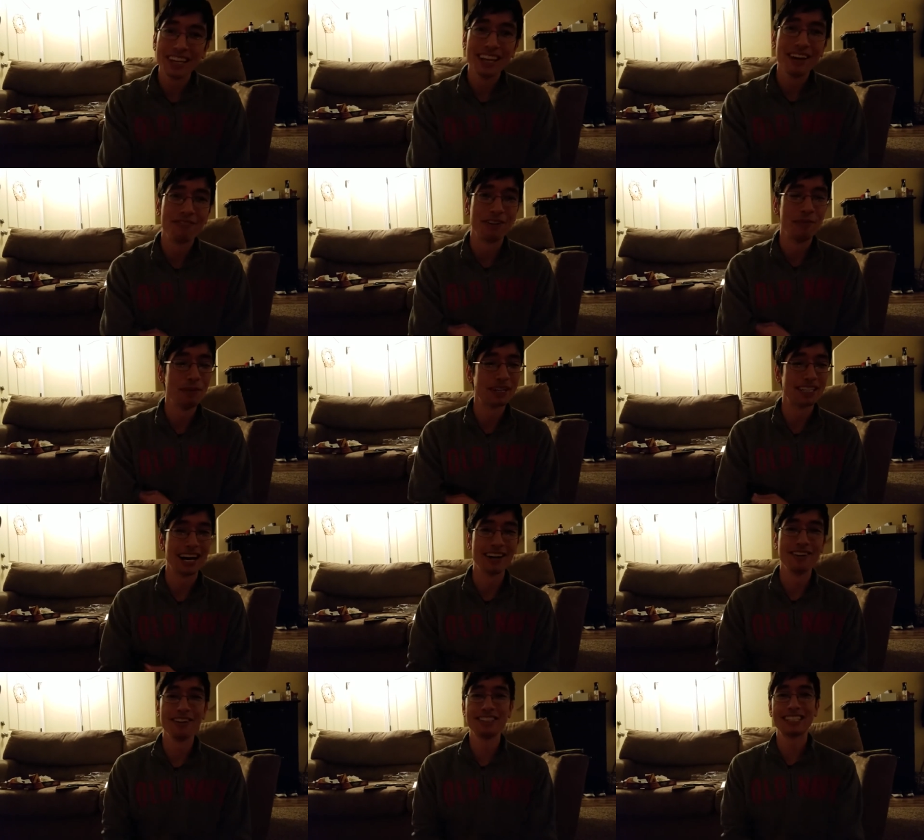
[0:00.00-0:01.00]
from
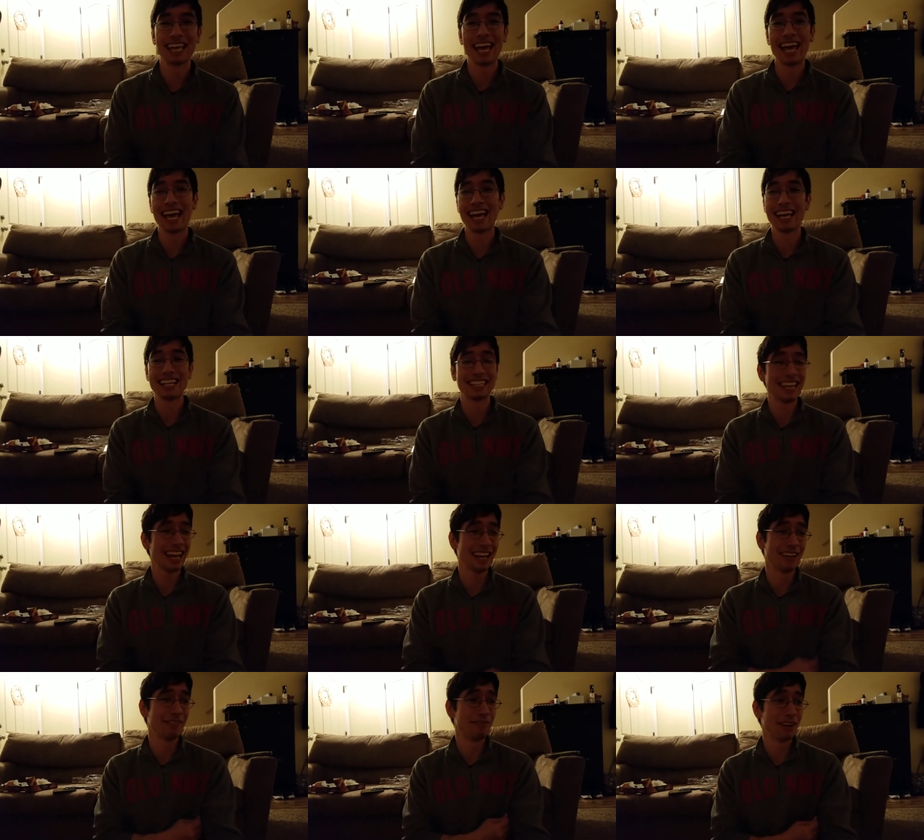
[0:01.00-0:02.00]
McDonald's, and
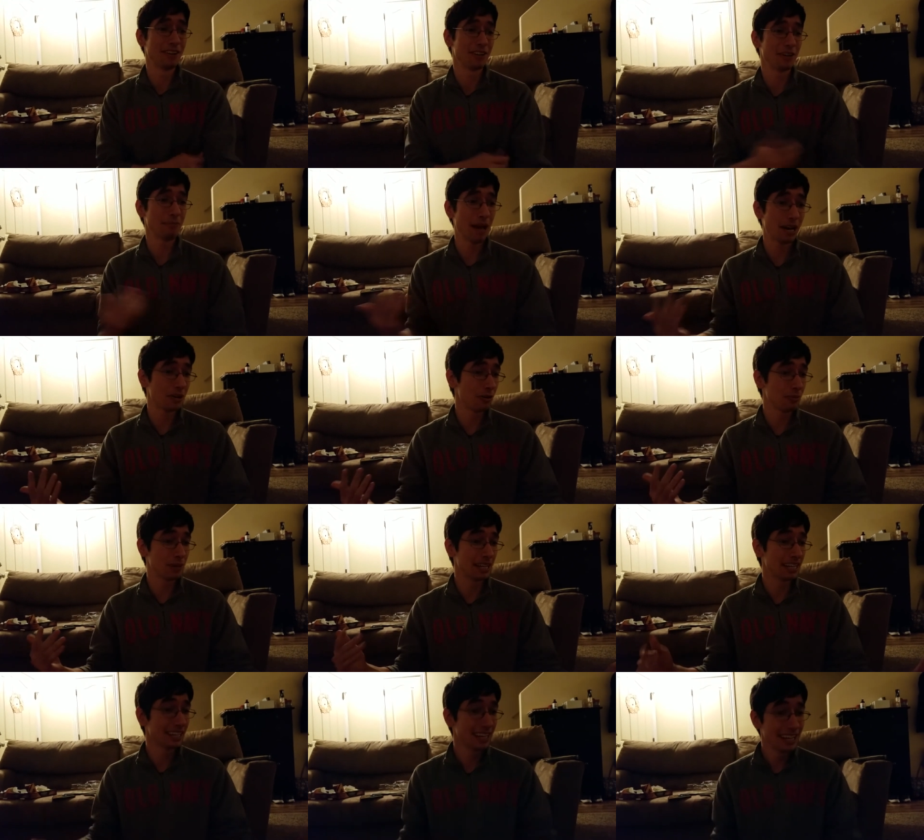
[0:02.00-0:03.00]
yeah, very good pack
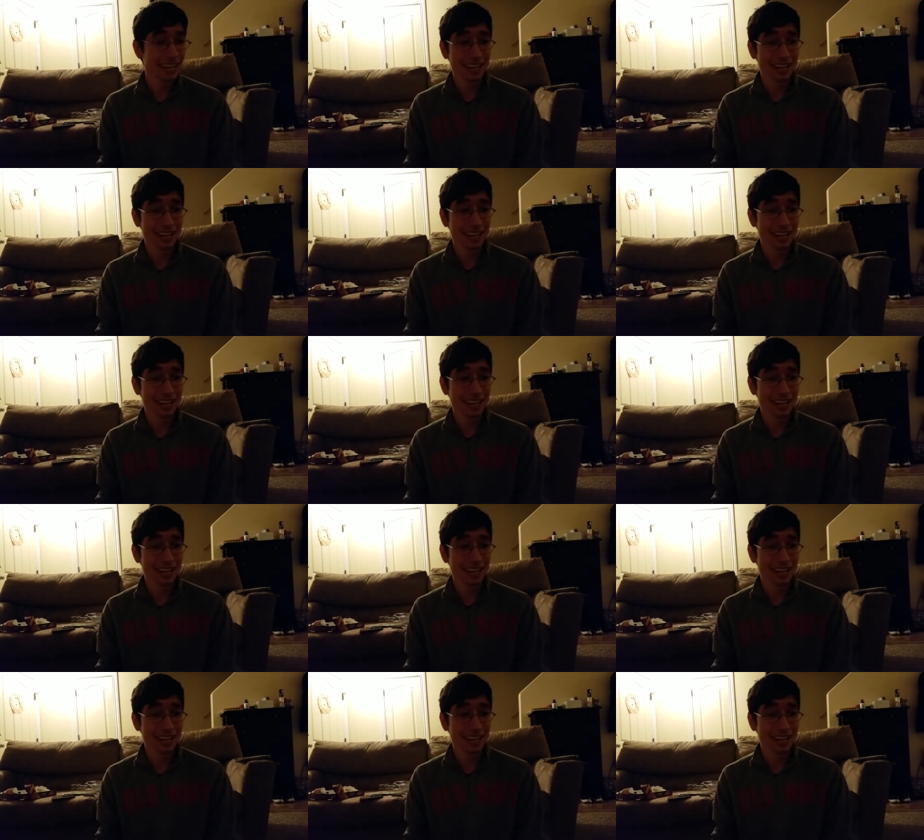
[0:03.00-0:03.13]
opening.